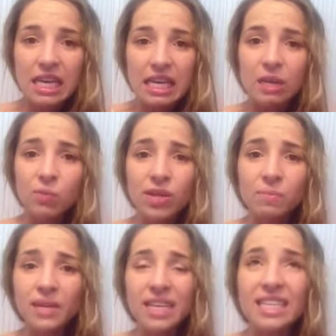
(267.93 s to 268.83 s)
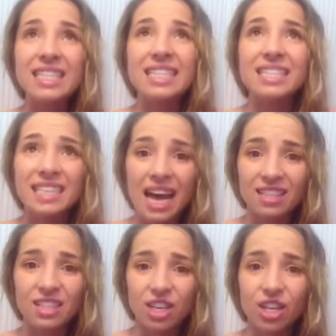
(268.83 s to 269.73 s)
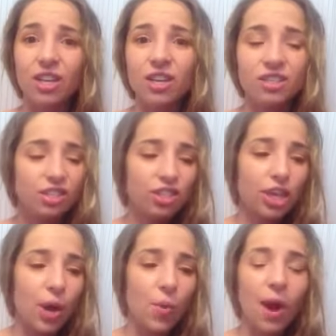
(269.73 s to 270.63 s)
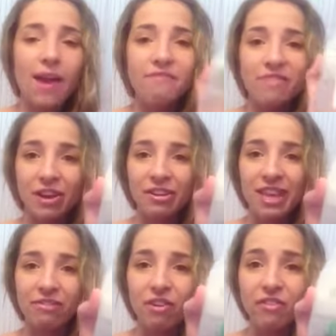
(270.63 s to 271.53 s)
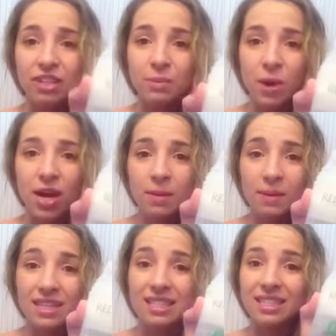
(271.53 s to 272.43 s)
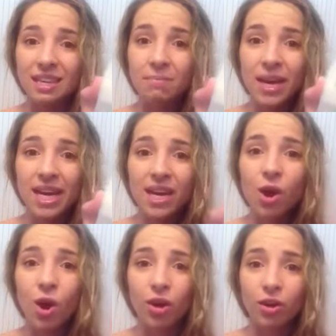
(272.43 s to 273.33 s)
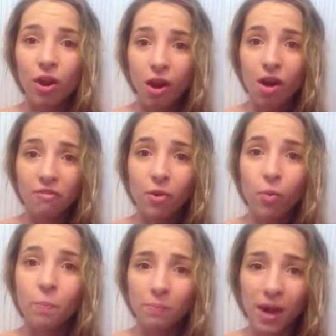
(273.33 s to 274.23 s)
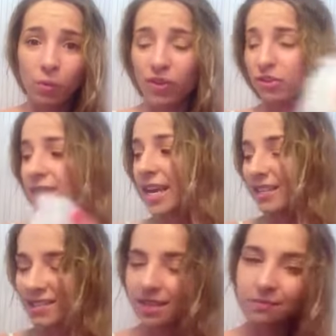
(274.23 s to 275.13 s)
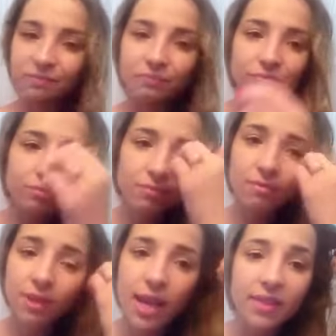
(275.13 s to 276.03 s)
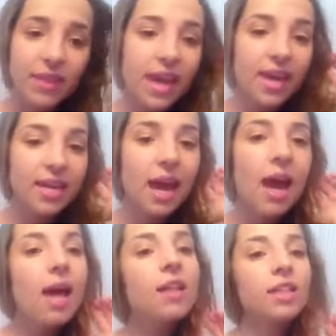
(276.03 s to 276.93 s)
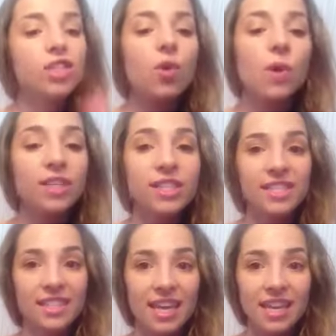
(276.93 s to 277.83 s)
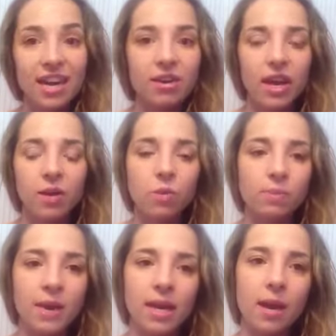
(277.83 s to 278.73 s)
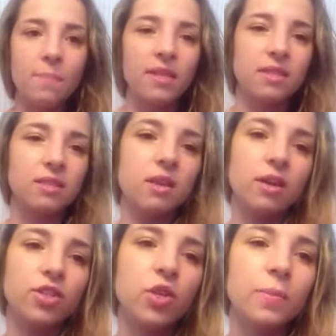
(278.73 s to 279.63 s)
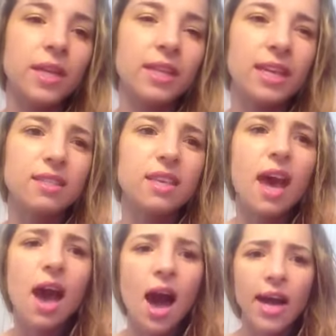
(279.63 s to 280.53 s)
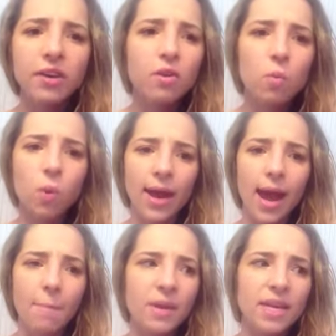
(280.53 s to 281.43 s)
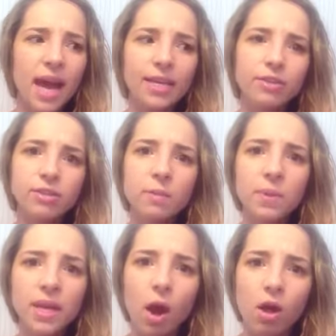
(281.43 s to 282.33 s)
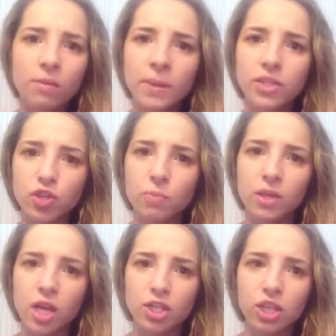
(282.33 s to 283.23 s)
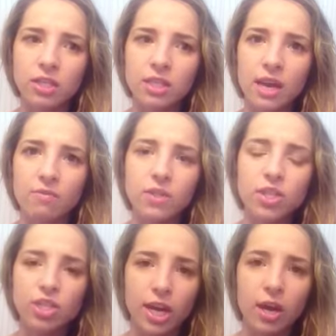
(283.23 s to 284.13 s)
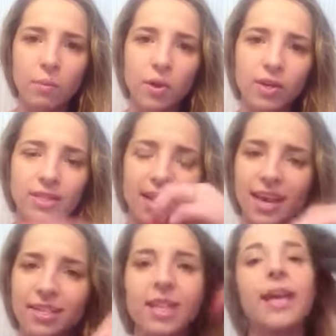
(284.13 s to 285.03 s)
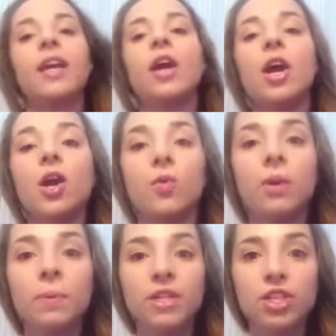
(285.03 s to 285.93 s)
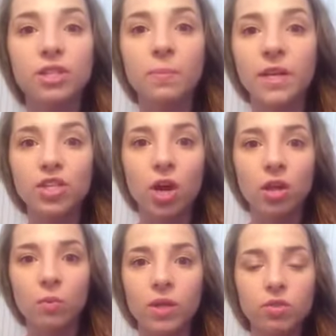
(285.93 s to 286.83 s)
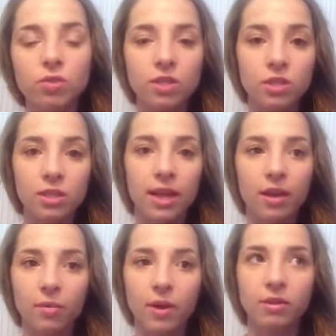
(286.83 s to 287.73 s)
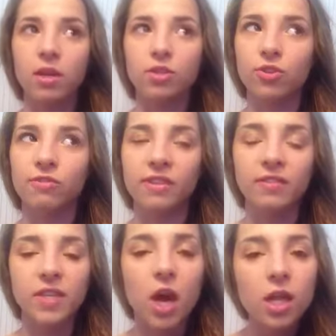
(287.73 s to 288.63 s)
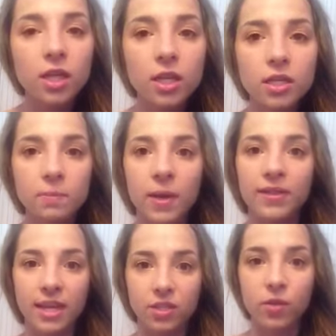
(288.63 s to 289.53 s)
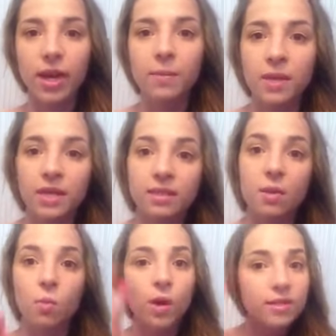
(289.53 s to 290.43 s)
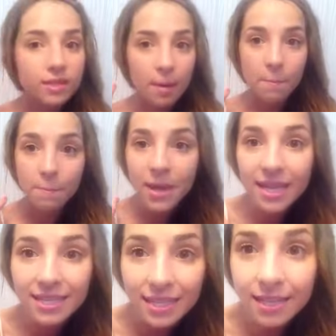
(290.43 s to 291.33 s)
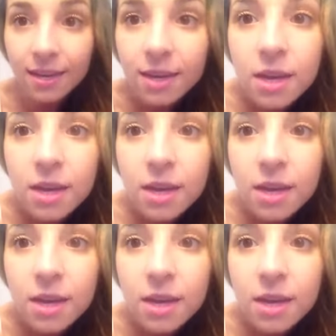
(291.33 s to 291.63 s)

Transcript: it would have been a disaster. So I'm very thankful for this product because it saved my hair on awful bad weather days. And then let's go on to skincare and end with makeup. It's not too many things. I don't know what happened. I used up like all of my Dermalogica stuff, which is terrible because I had to like repurchase the bunch all at once, which is like around $150. But that's okay because it works amazing